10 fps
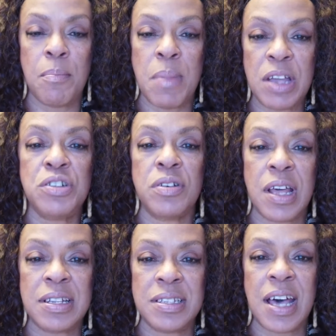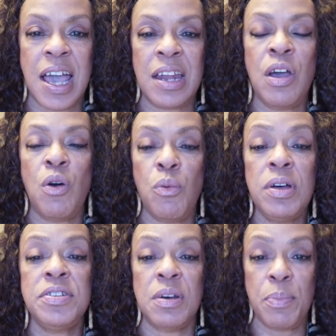Make sure that site
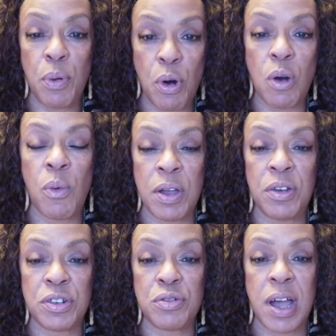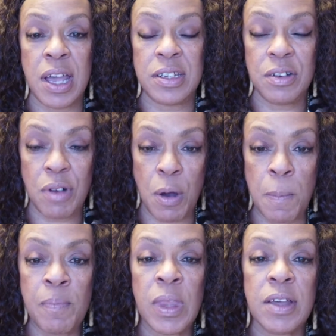will support what you're trying to grow.